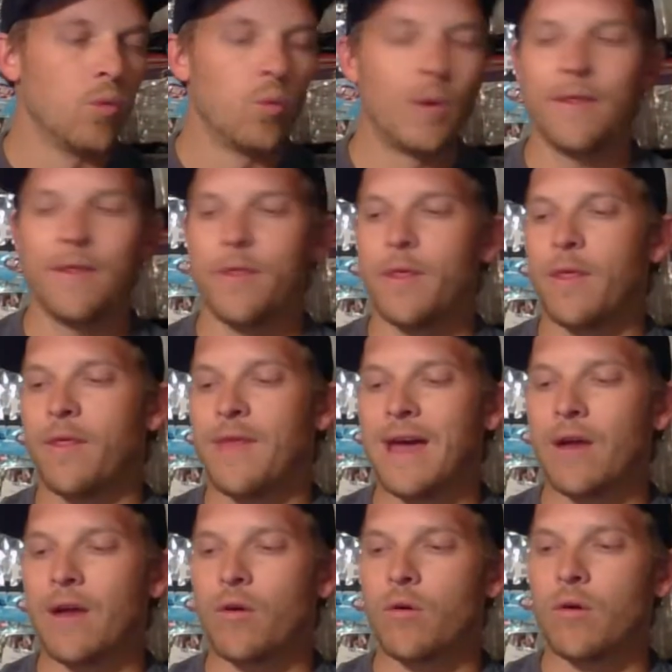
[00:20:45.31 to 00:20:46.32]
with
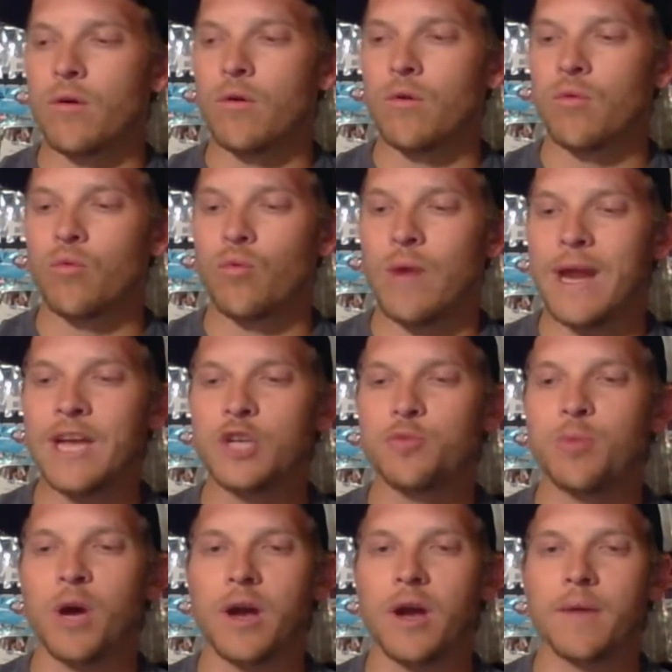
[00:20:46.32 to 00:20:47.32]
that rage
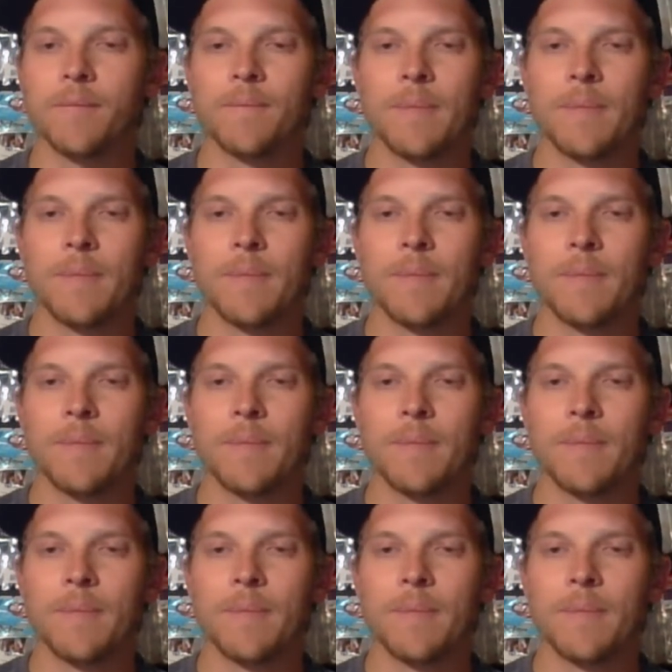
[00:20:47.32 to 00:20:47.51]
bug.